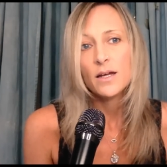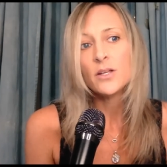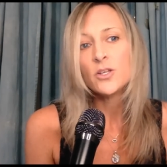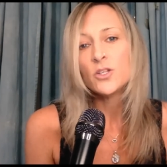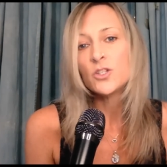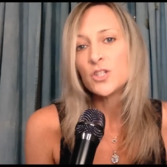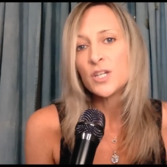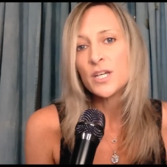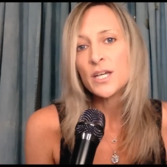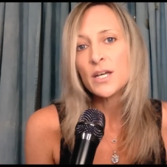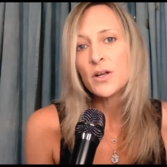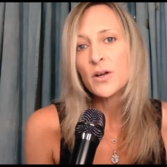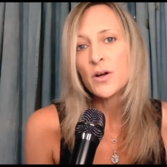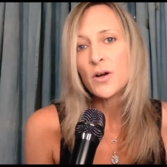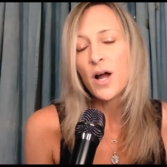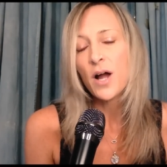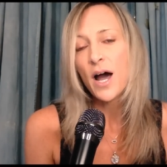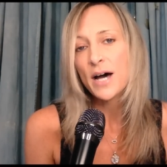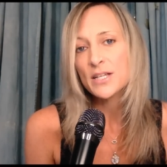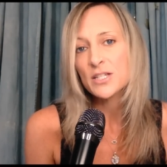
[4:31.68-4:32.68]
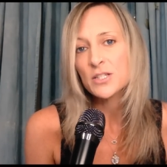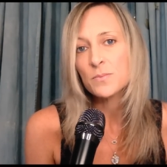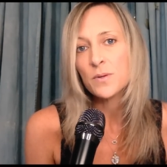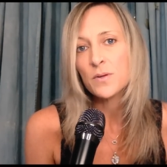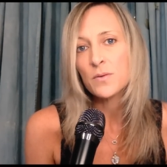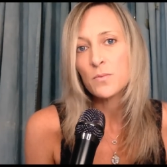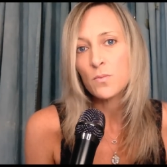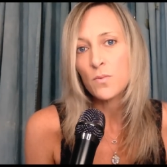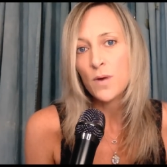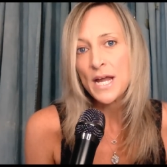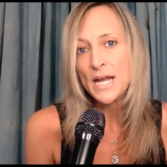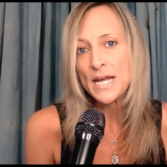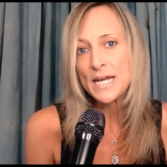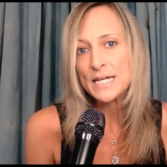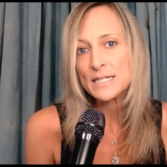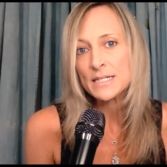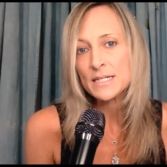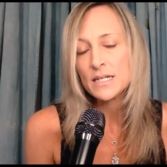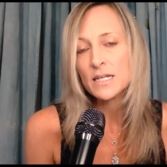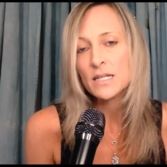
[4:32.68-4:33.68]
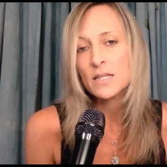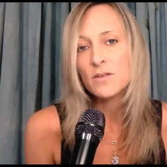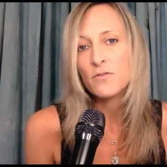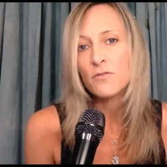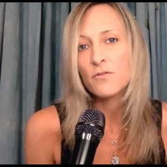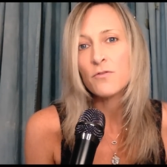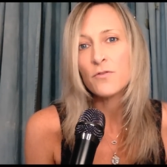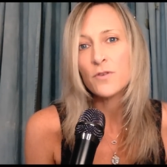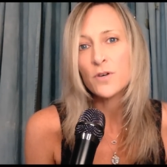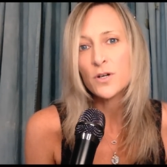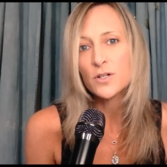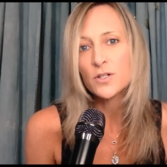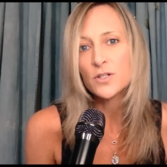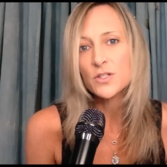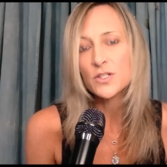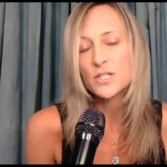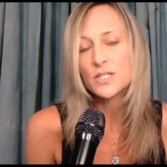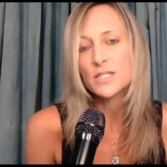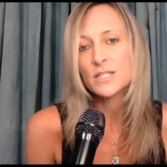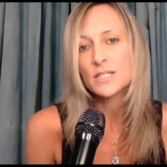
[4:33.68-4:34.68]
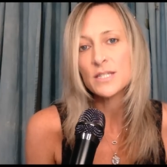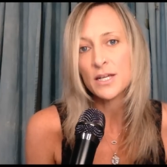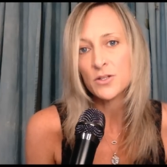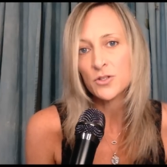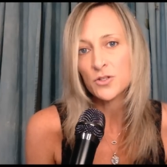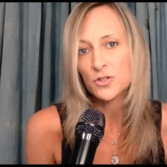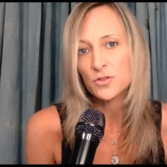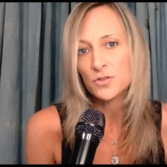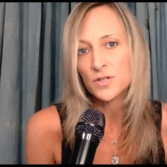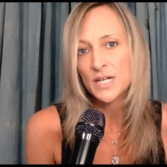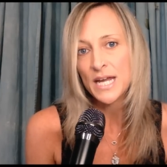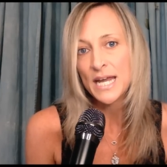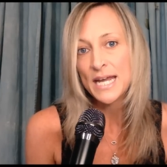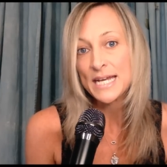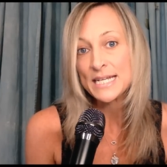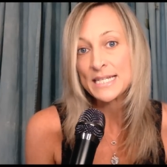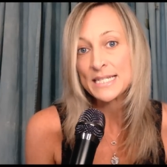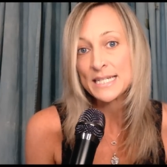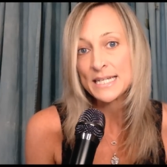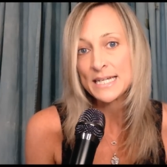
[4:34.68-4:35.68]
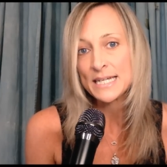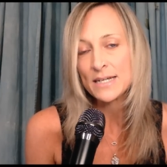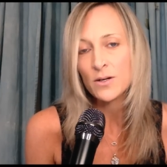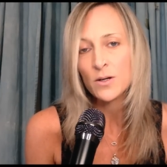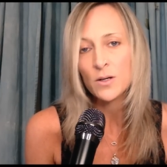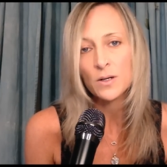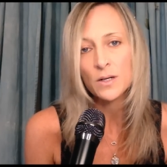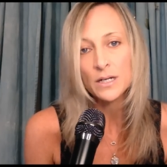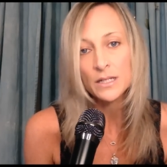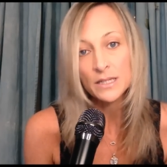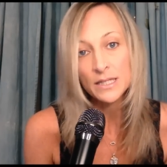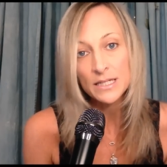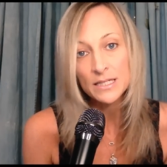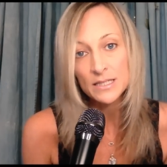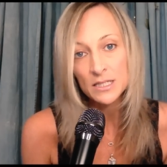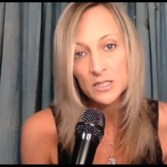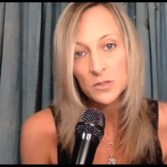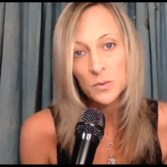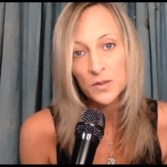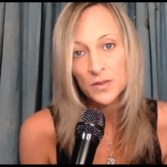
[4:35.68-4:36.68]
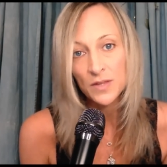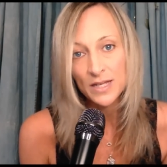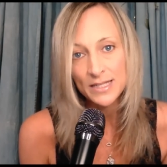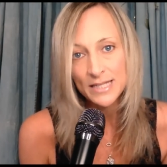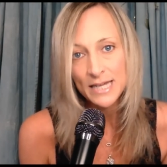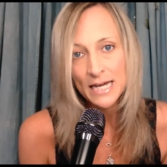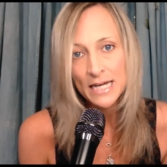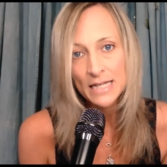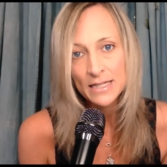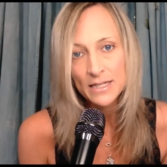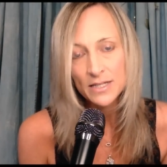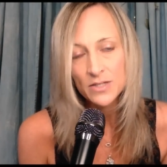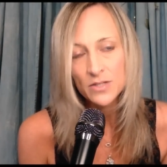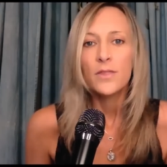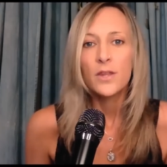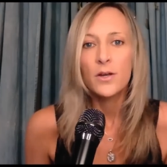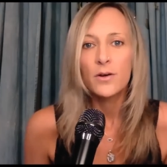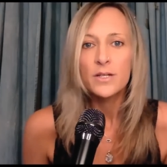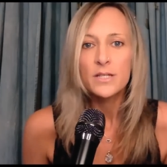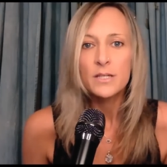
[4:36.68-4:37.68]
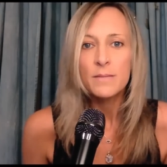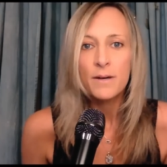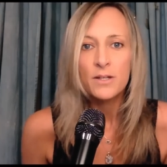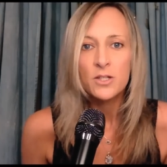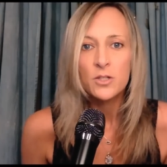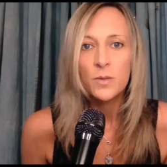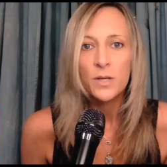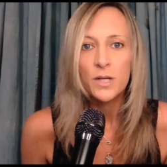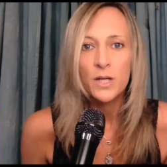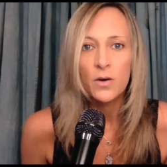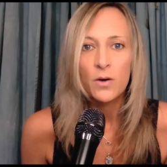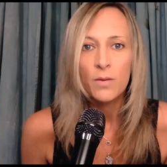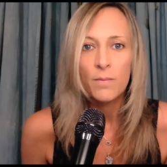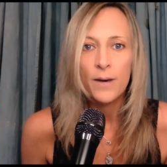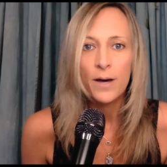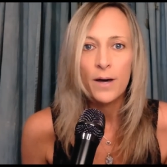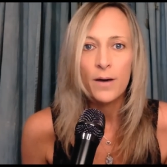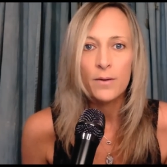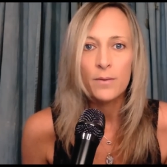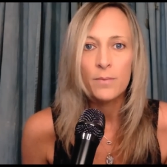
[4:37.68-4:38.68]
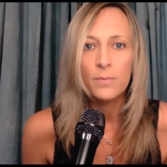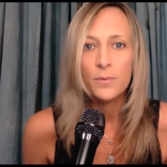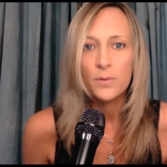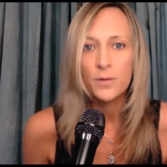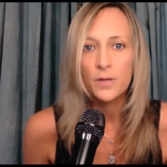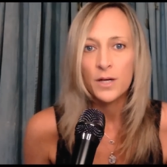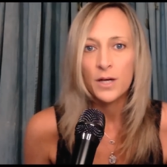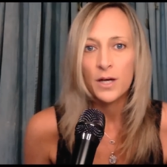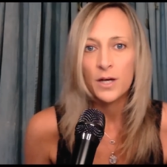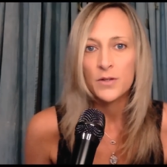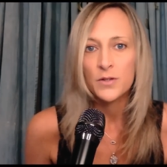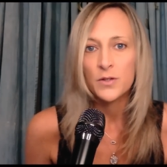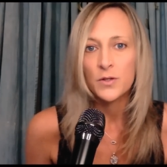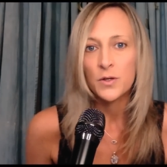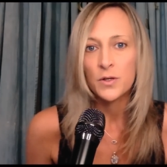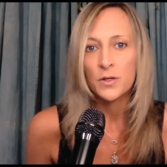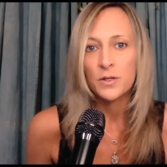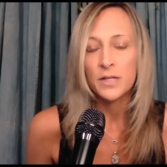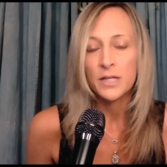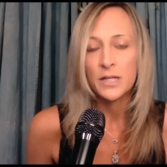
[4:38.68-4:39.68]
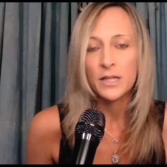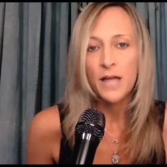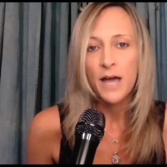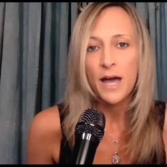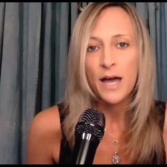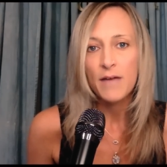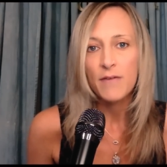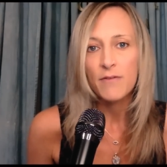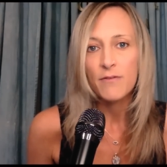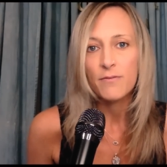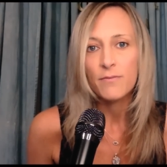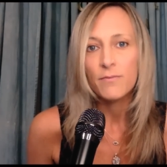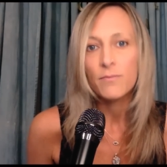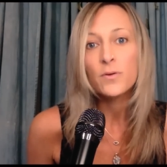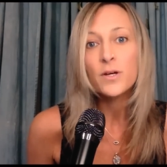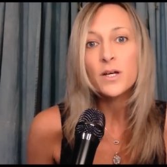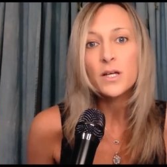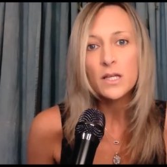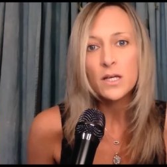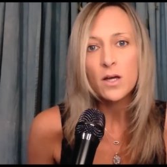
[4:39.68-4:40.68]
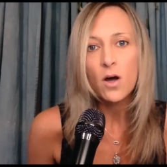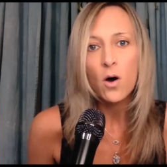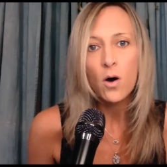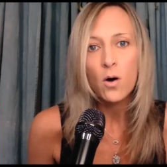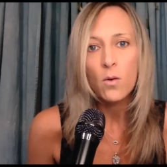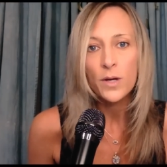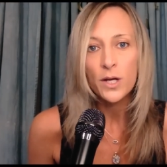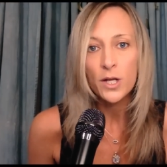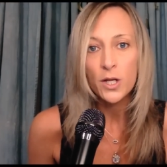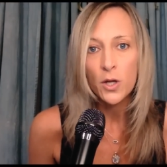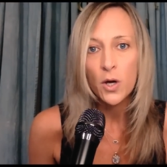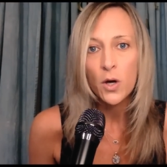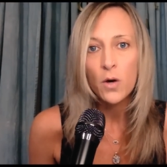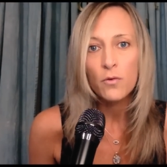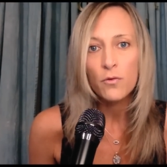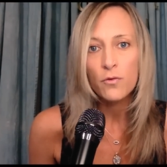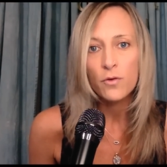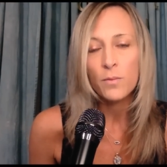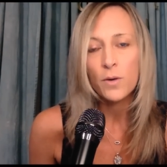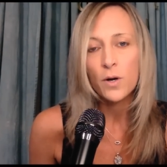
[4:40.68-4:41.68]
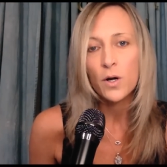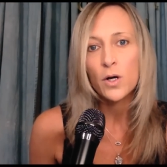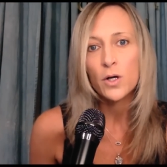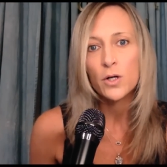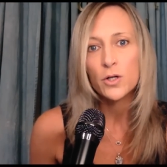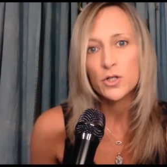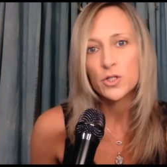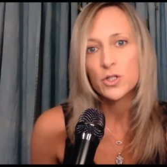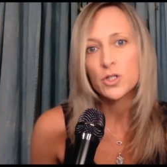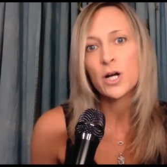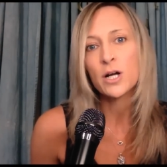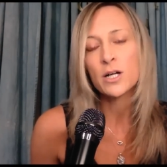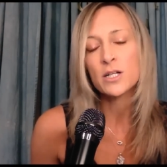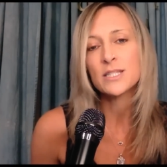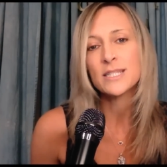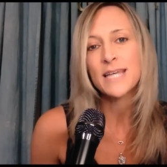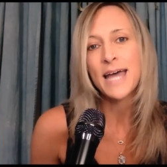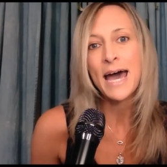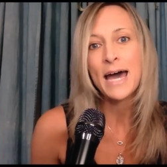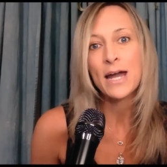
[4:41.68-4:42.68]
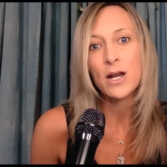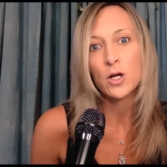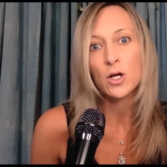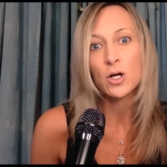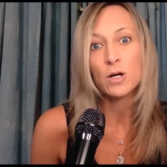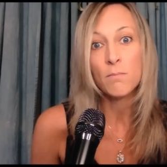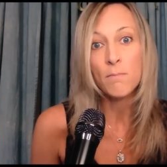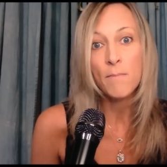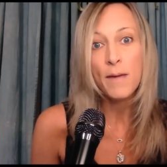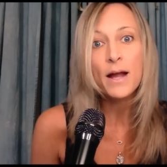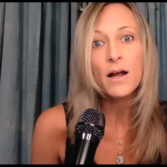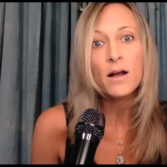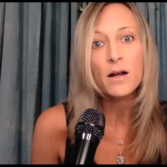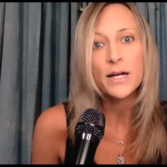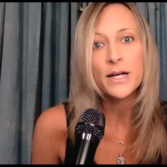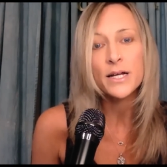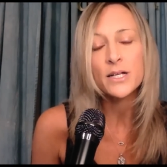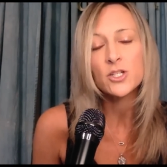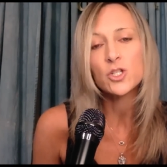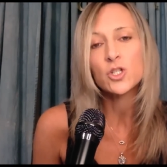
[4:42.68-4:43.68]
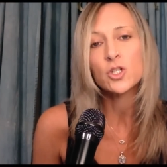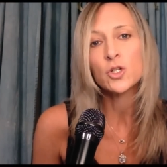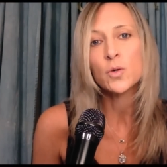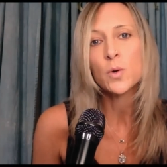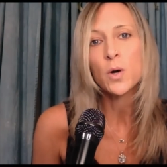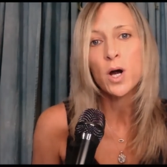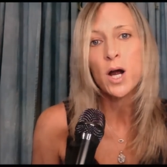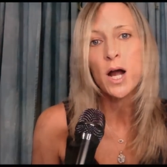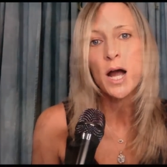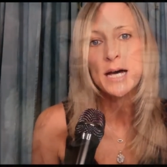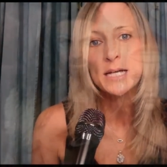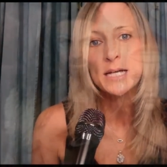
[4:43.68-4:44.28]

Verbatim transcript: and she and her husband reigned in the first century AD, or at least that's what they tell us. There isn't much we know about Boudica's early life. Really, all we know from her starts at her marriage to her